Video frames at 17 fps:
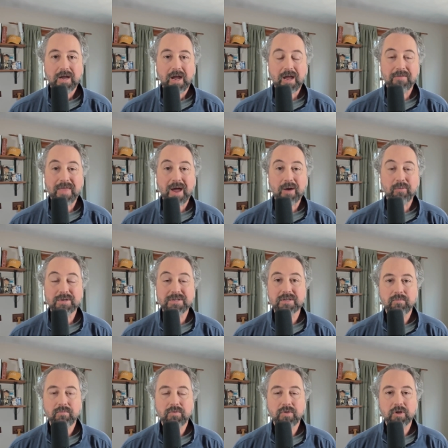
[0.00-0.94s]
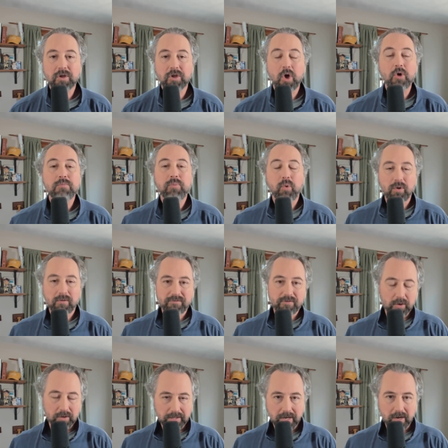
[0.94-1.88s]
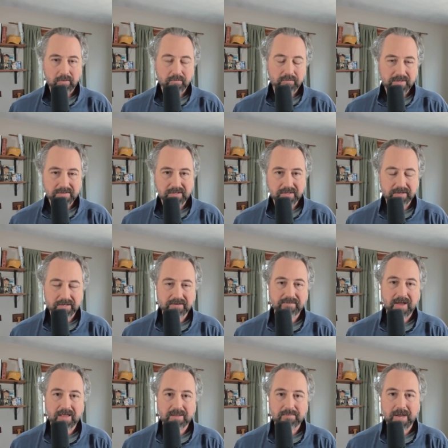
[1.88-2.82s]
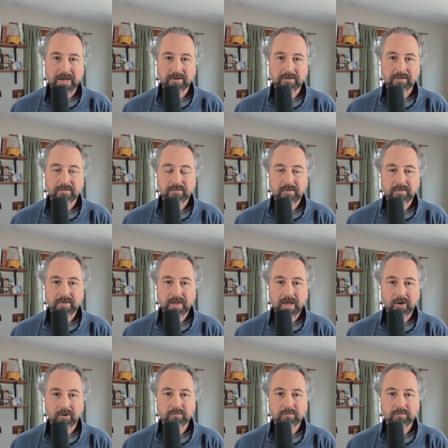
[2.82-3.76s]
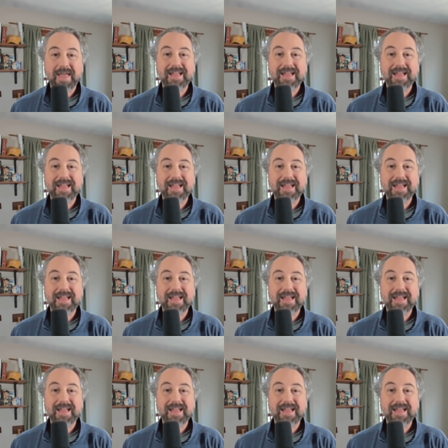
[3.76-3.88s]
and that was the loan portfolio that Silicon Valley Bank held.